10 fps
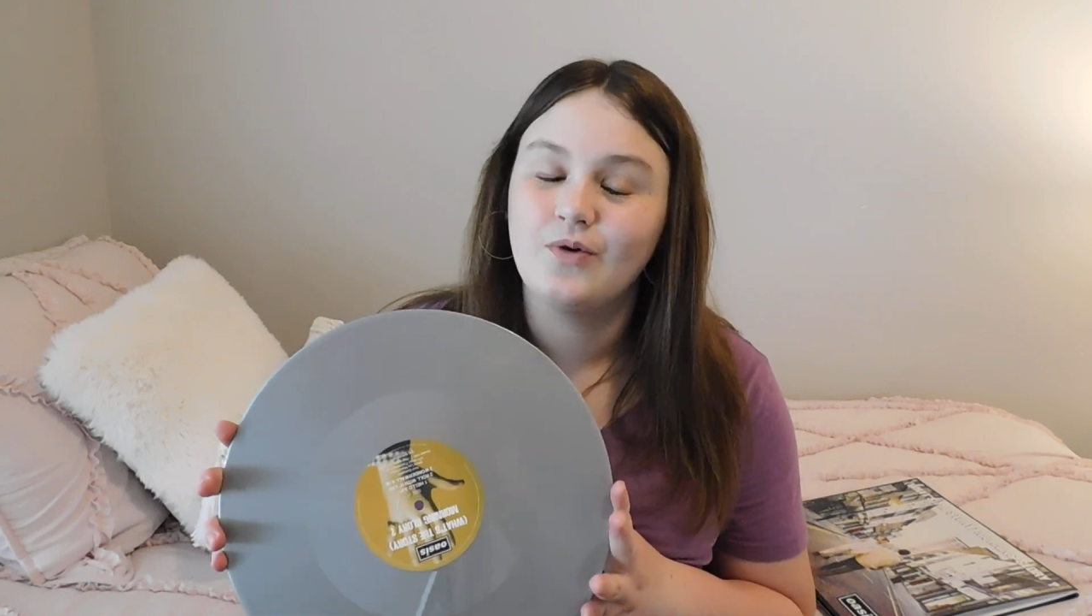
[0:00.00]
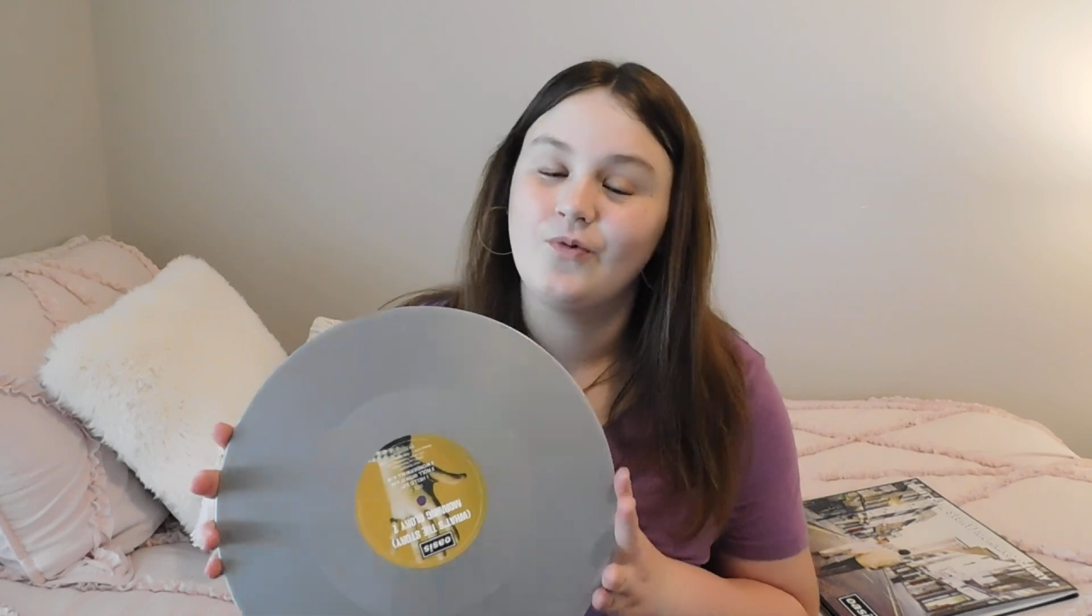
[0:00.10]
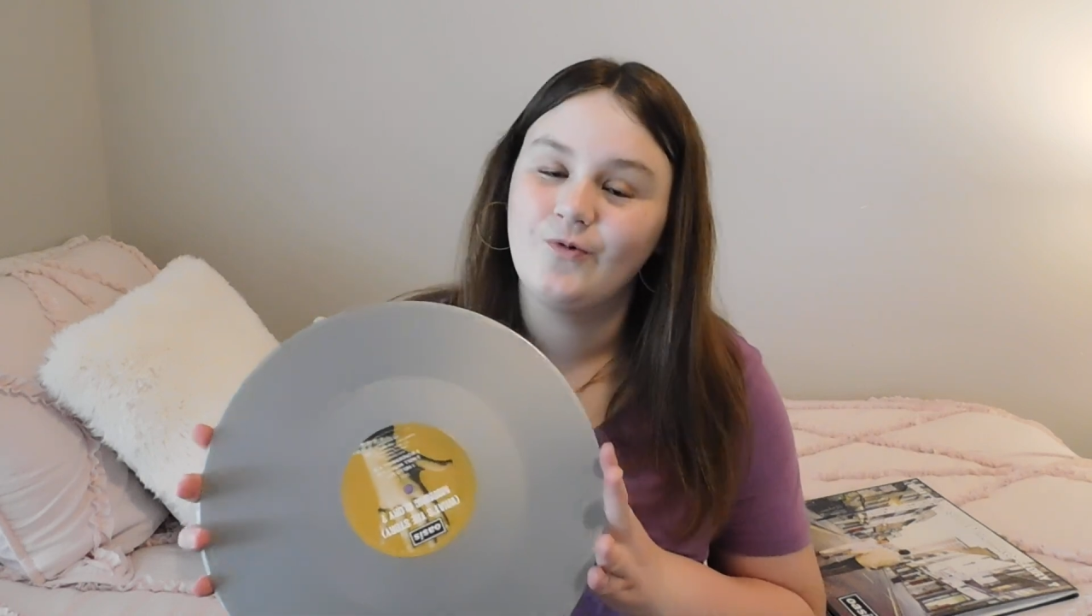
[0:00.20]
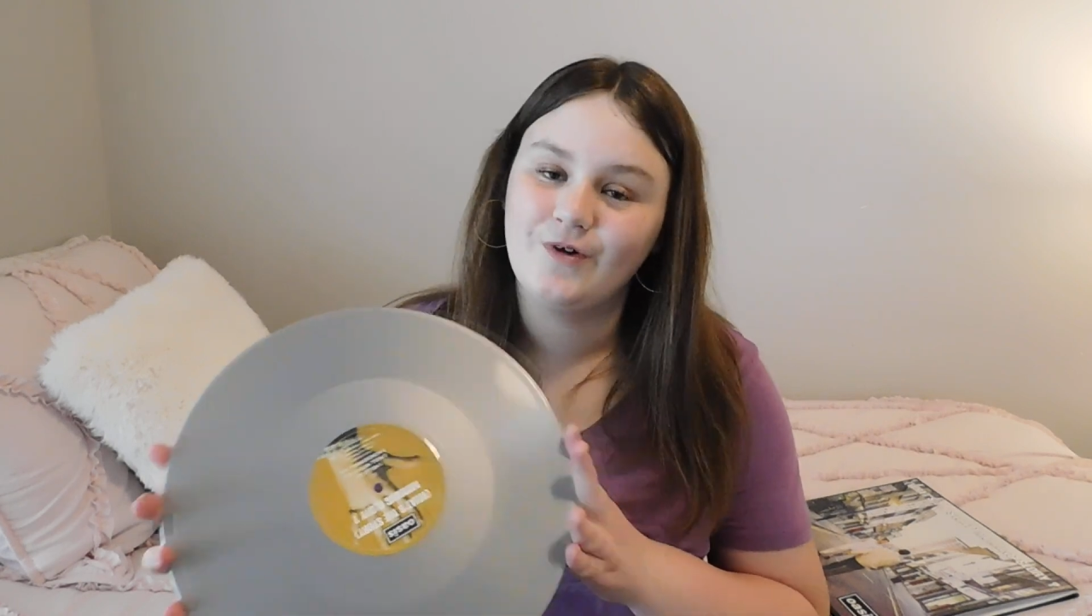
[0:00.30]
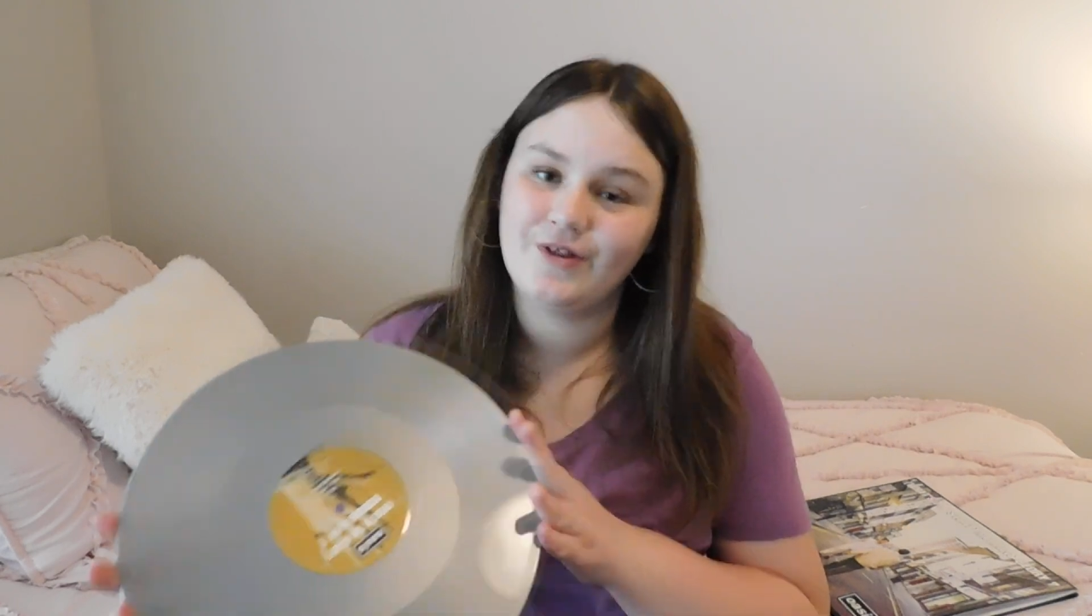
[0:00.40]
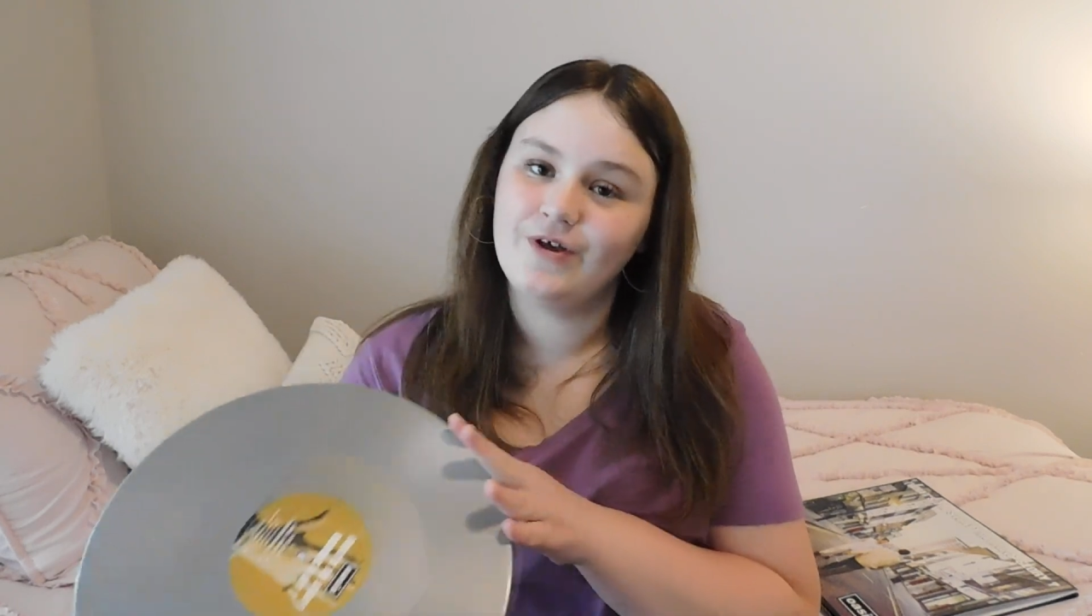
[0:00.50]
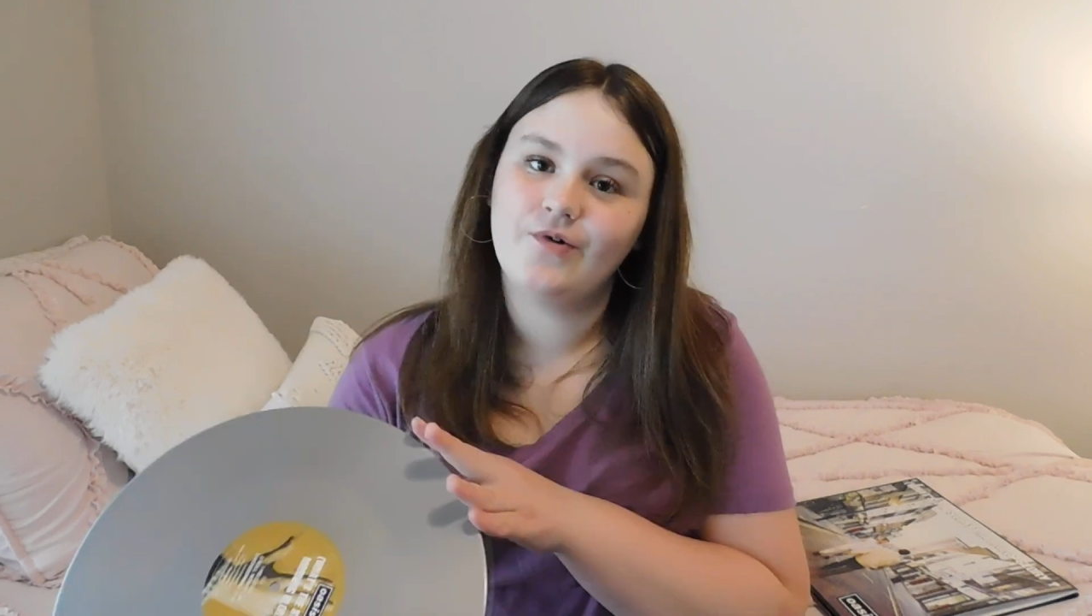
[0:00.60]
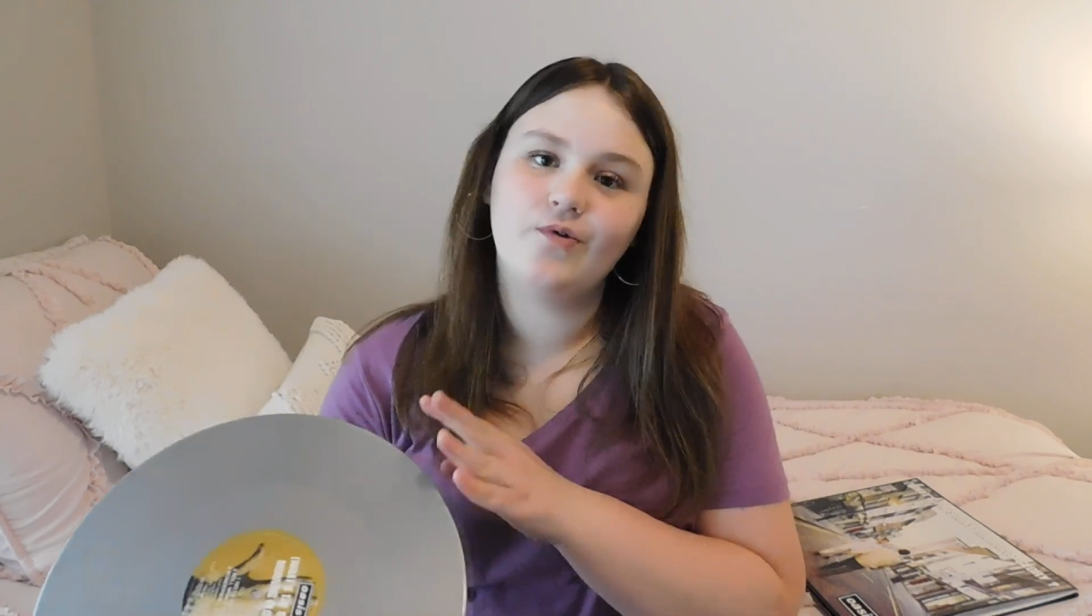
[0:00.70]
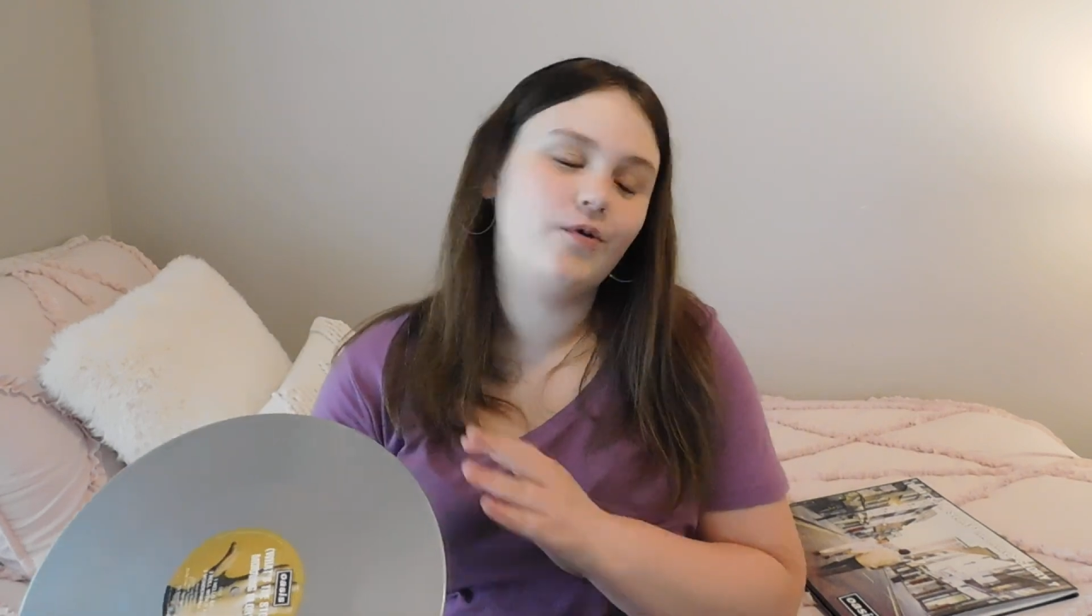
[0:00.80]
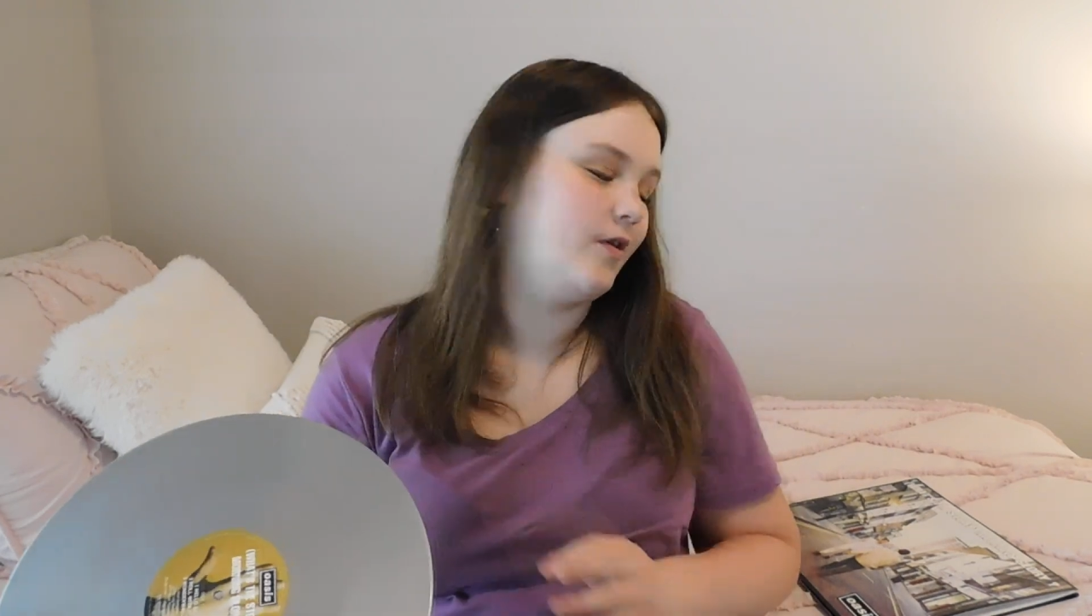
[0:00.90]
but really
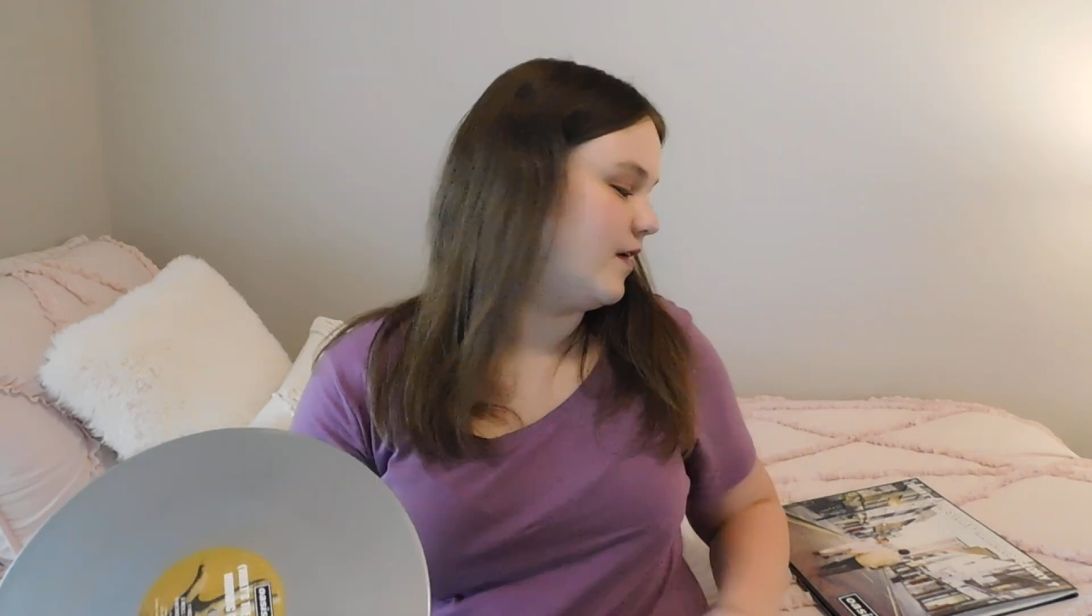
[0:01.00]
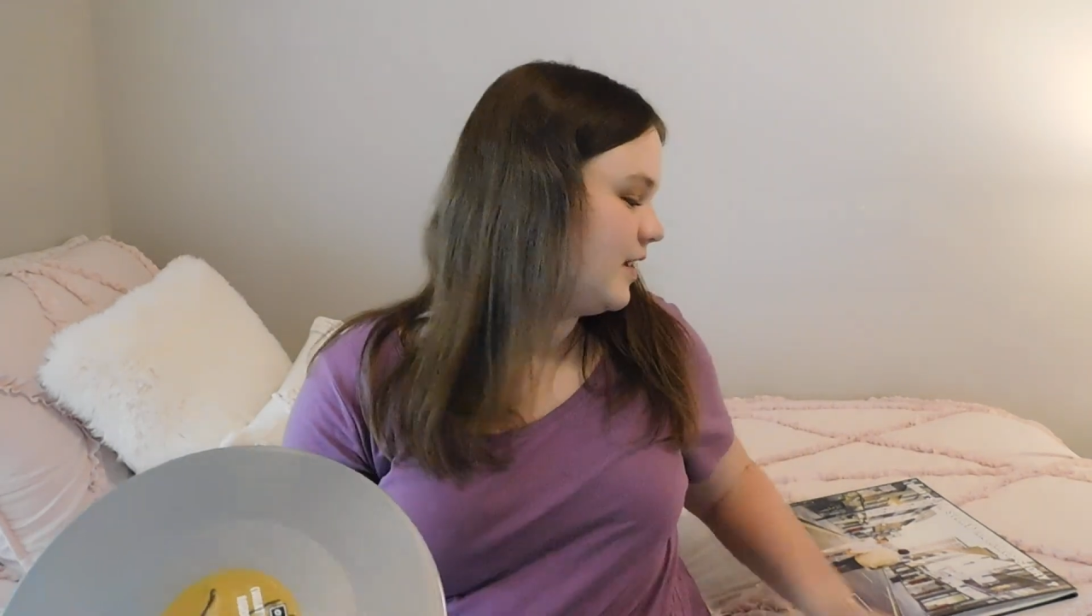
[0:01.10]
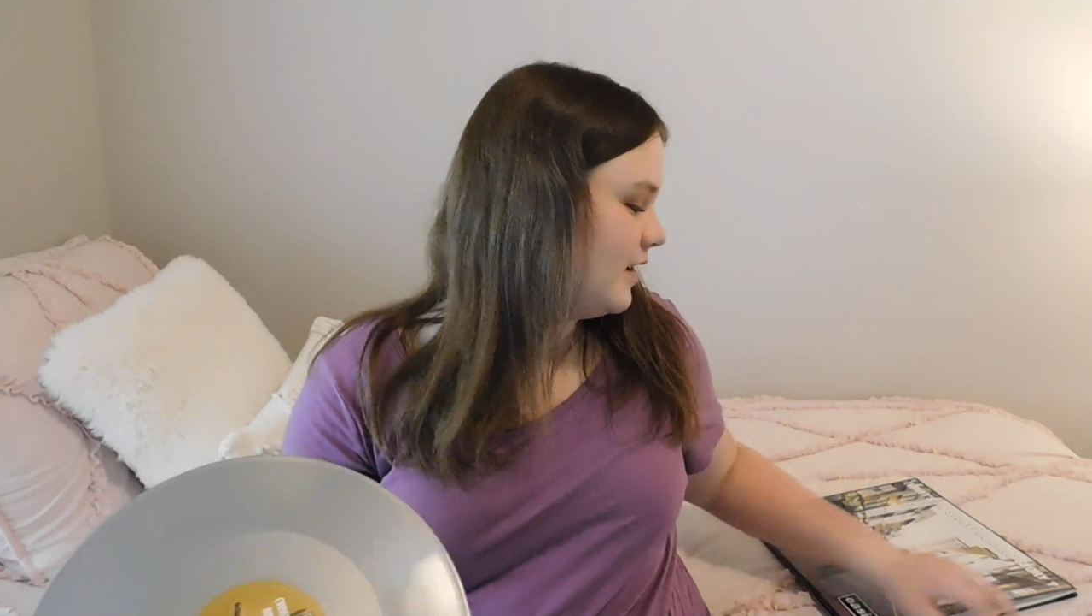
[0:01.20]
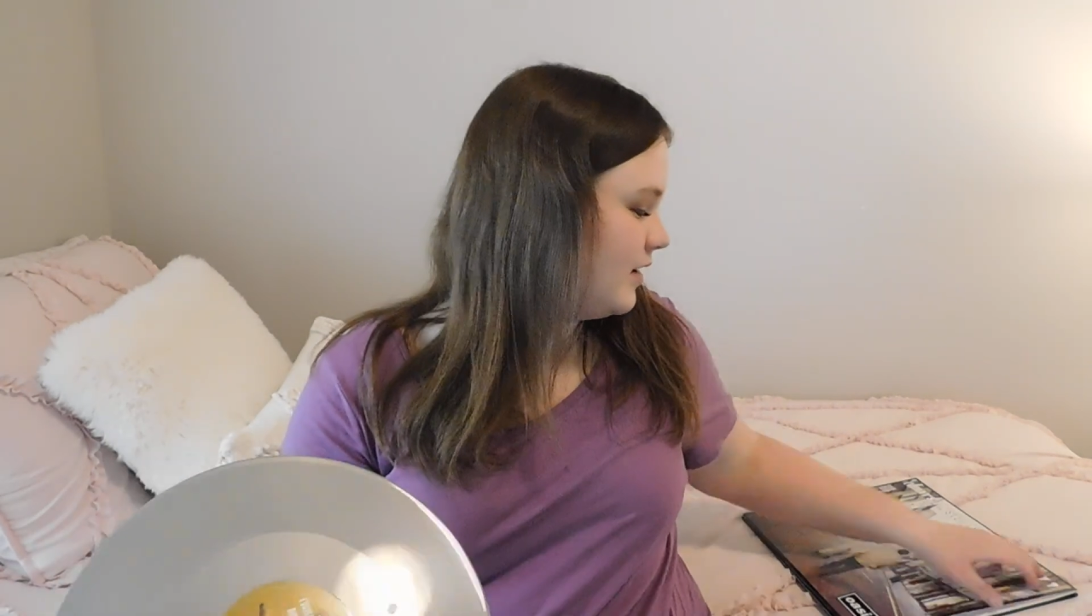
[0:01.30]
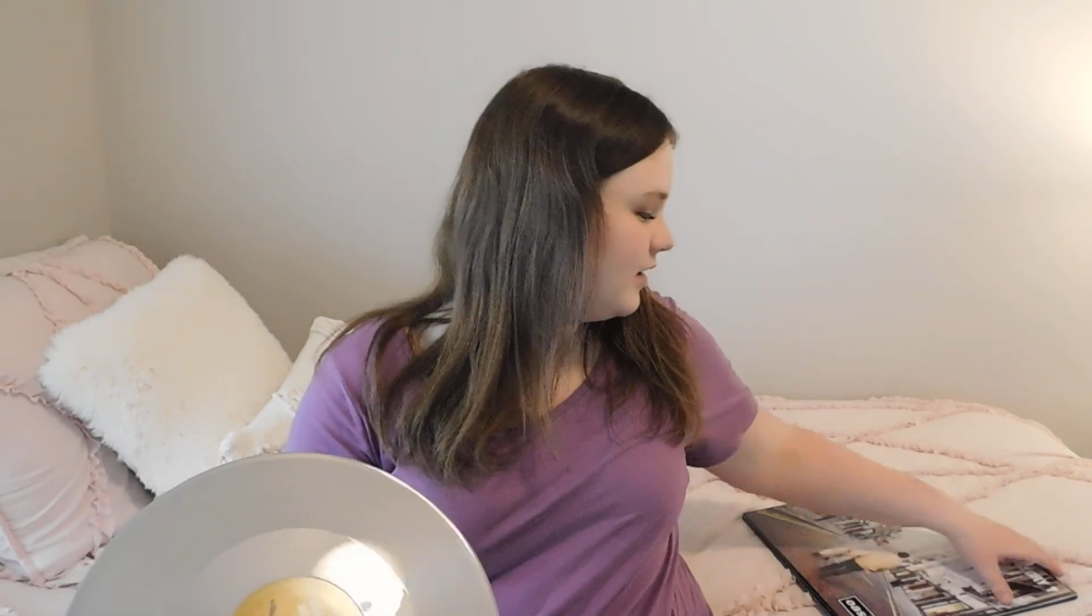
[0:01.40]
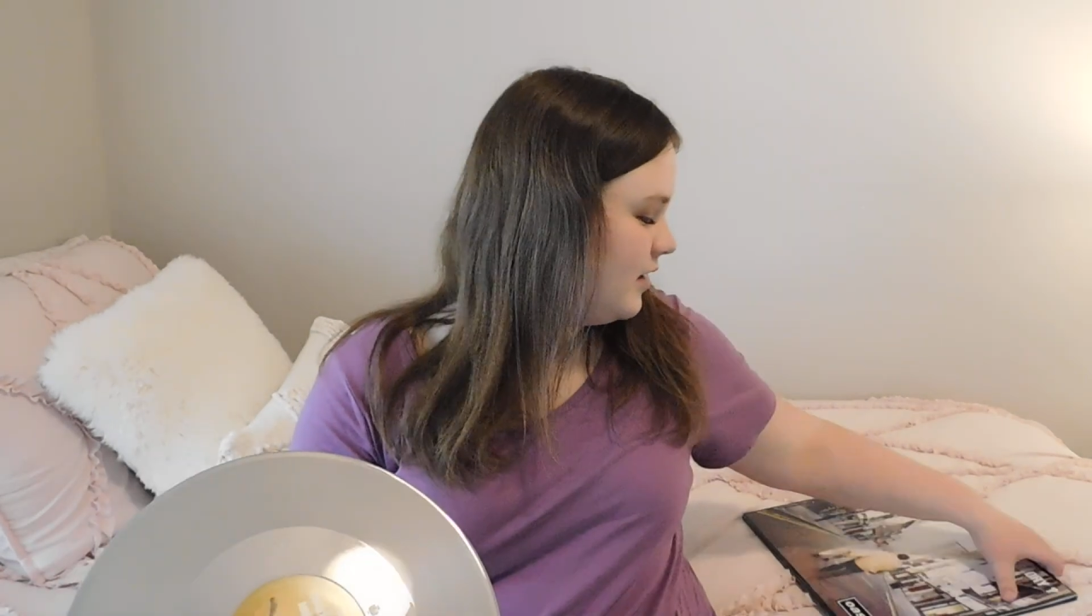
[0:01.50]
cool looking.